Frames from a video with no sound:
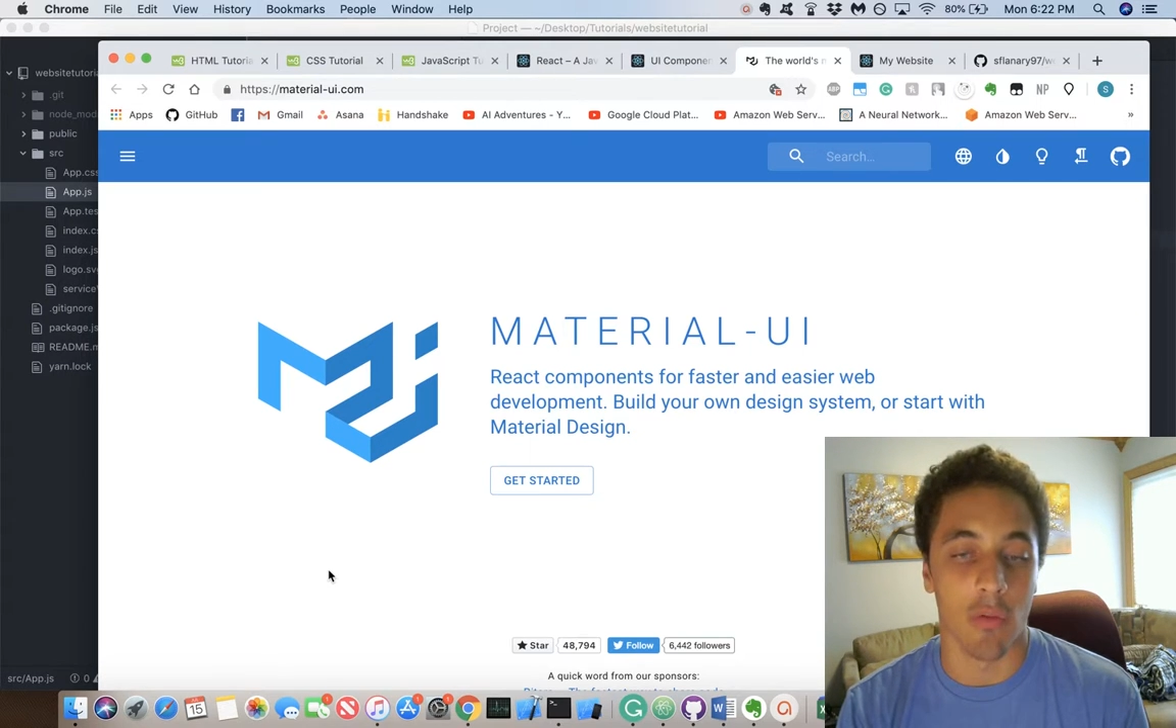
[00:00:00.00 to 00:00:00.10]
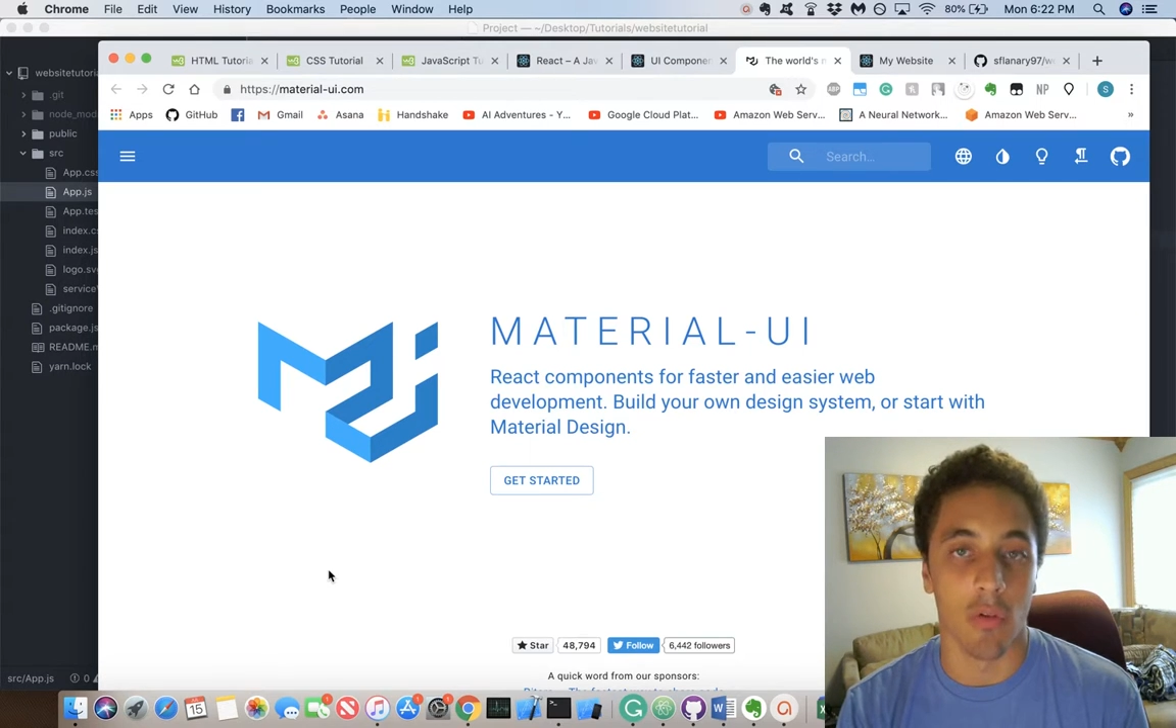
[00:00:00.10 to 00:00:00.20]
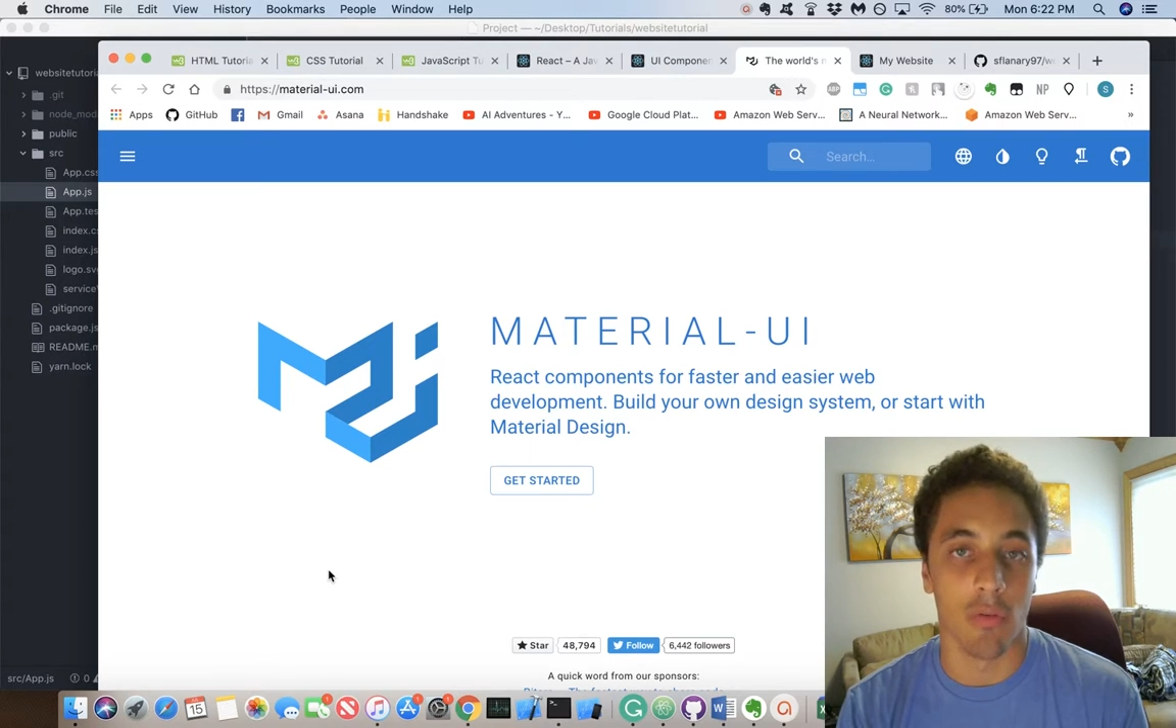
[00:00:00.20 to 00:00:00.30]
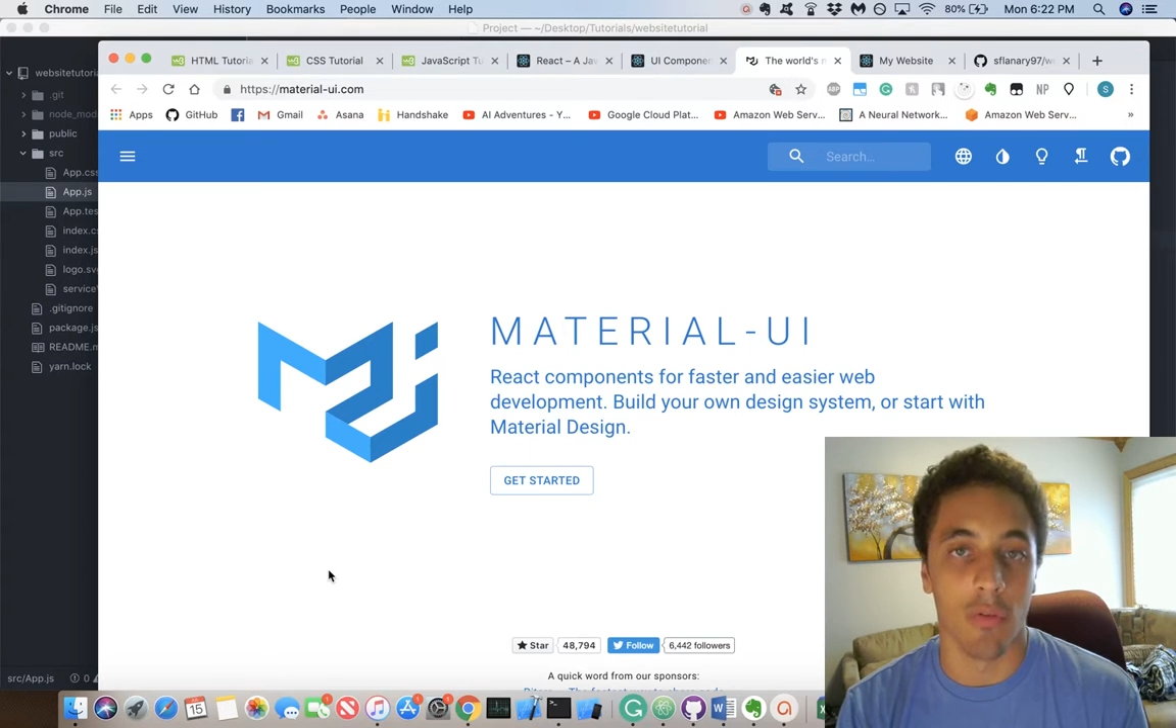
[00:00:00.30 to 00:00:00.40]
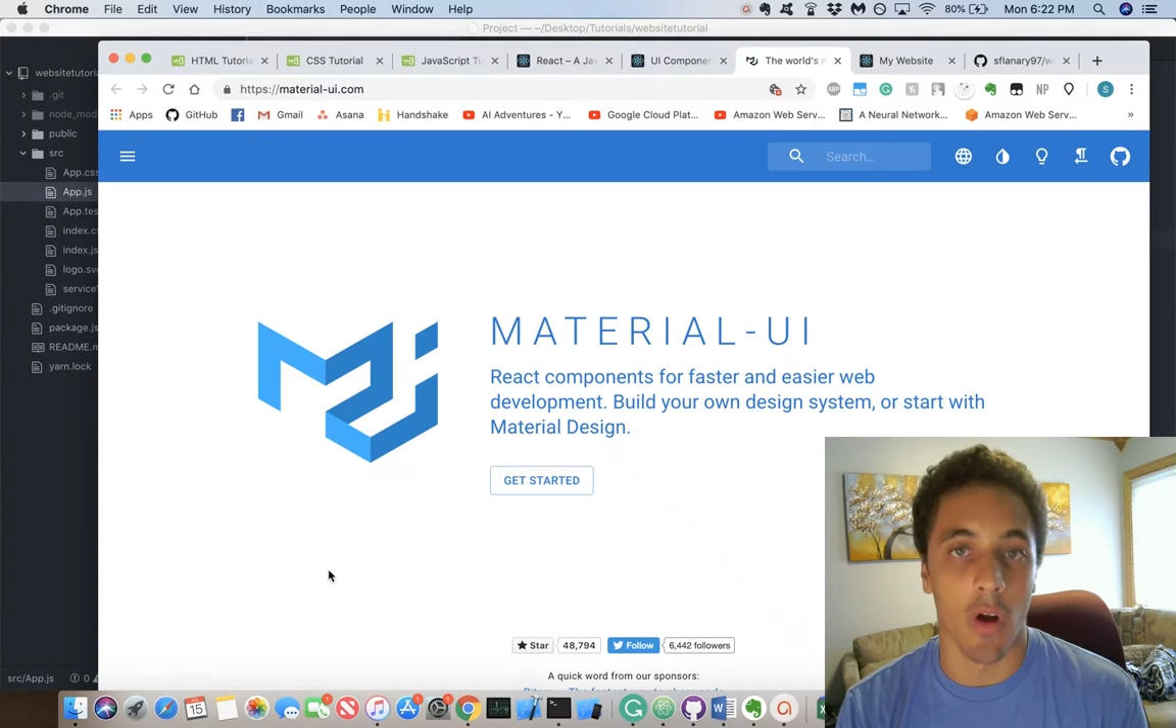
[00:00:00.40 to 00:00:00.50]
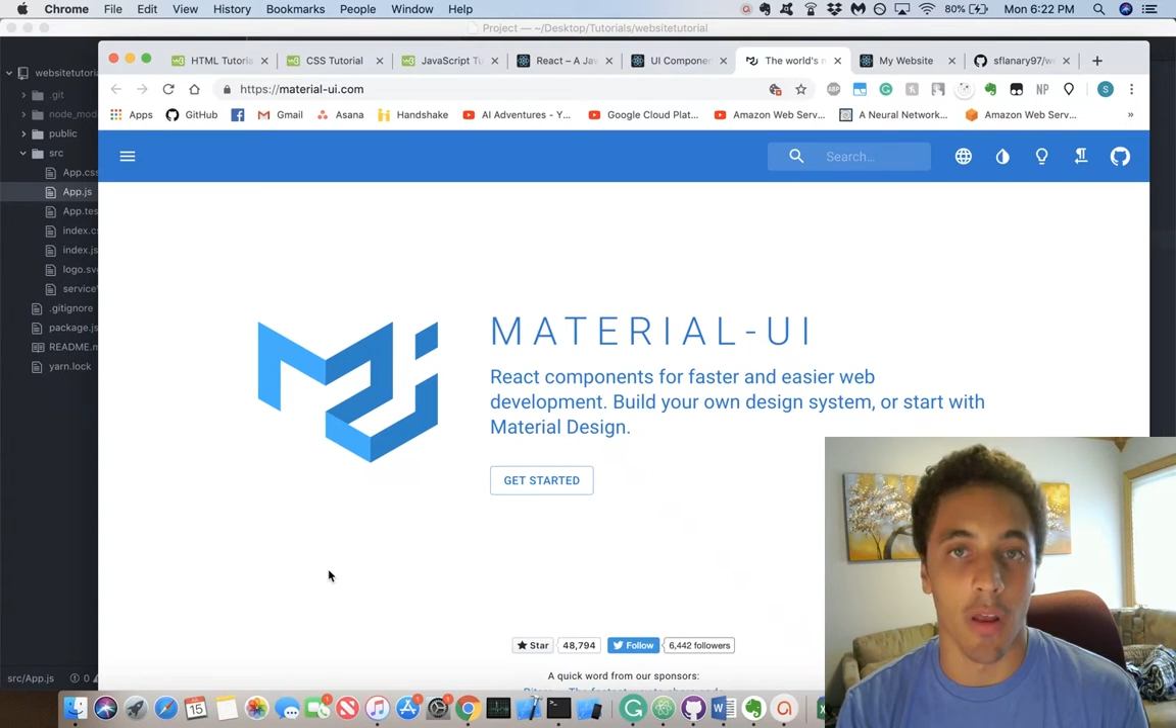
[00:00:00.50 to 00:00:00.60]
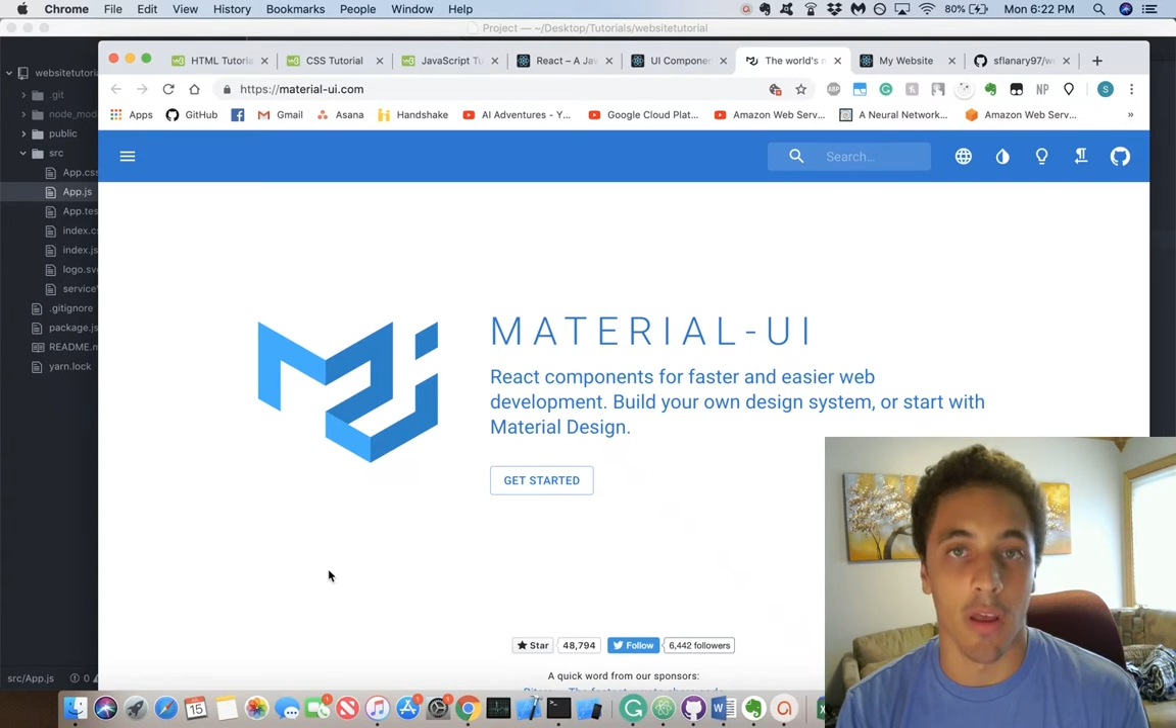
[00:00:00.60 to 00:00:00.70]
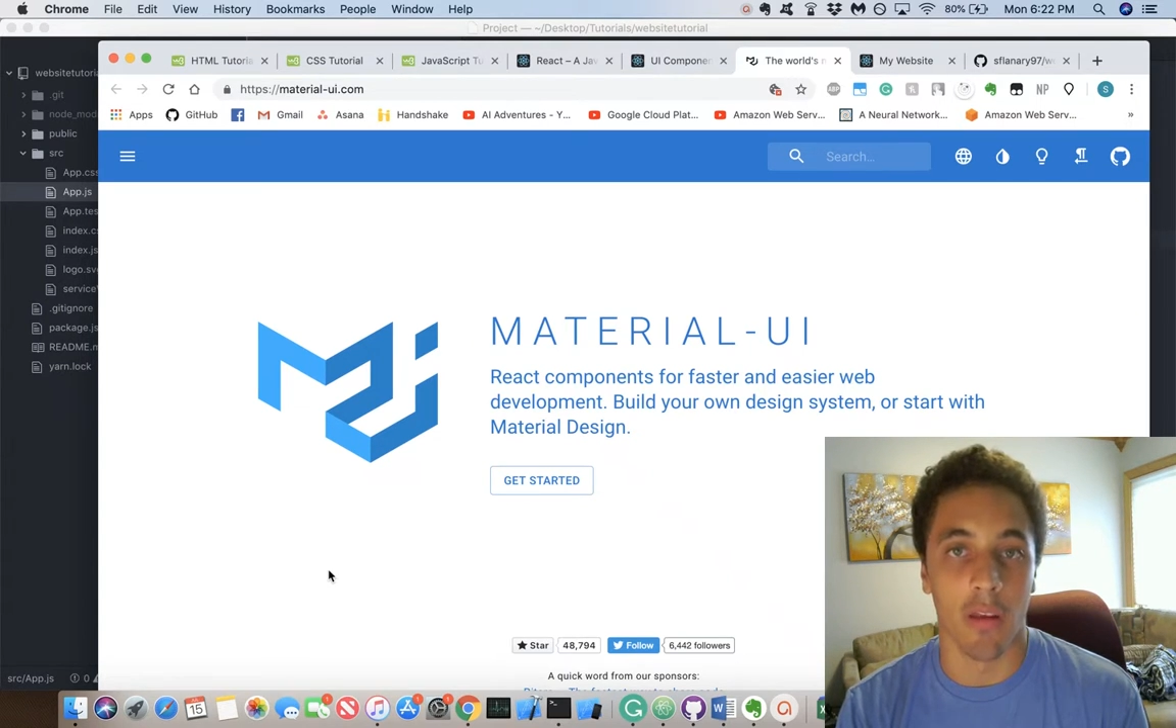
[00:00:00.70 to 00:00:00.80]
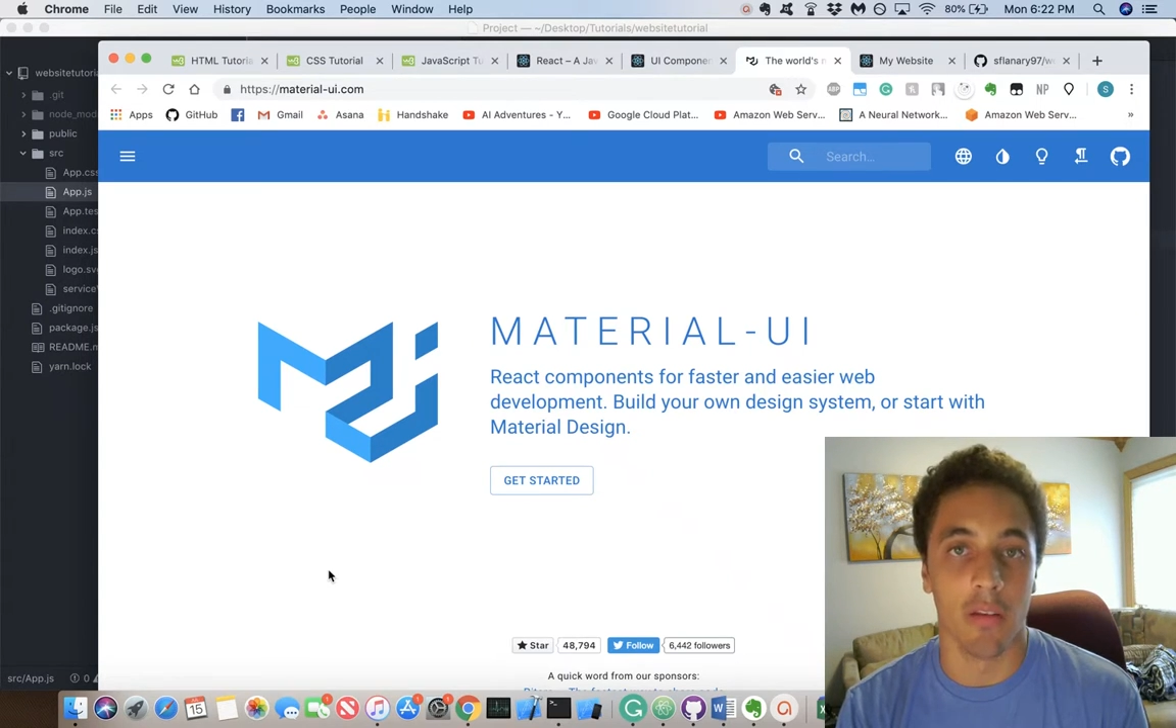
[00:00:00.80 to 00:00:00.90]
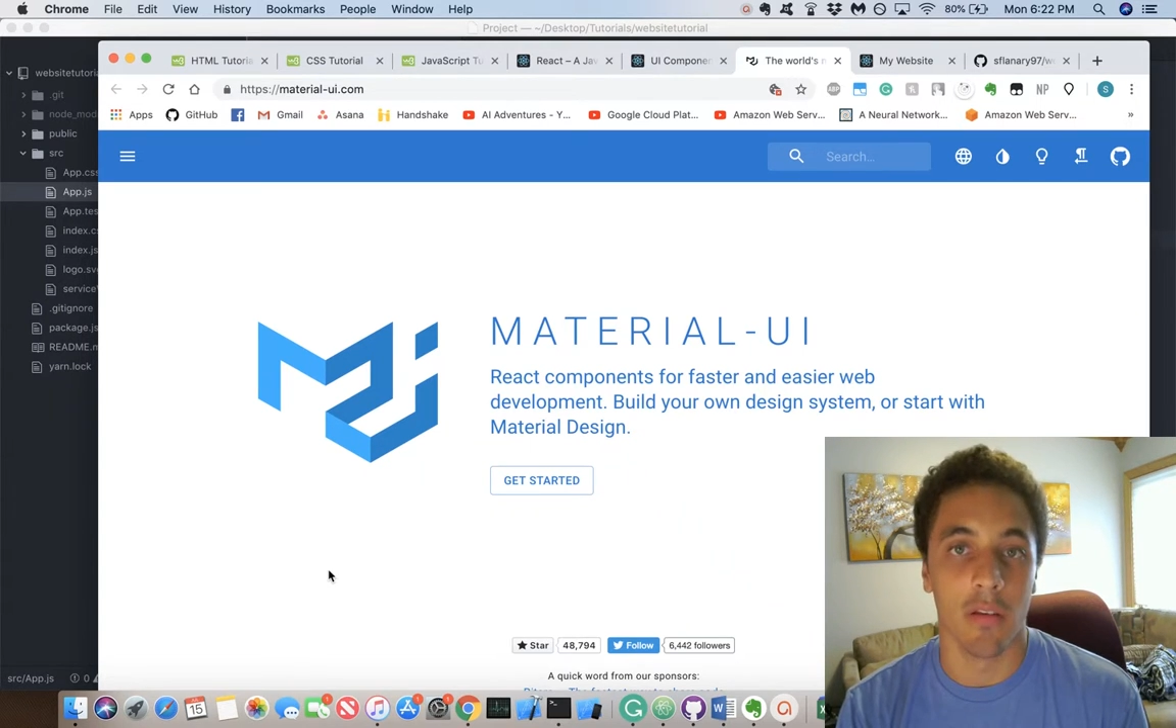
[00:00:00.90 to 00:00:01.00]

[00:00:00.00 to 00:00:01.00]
front-end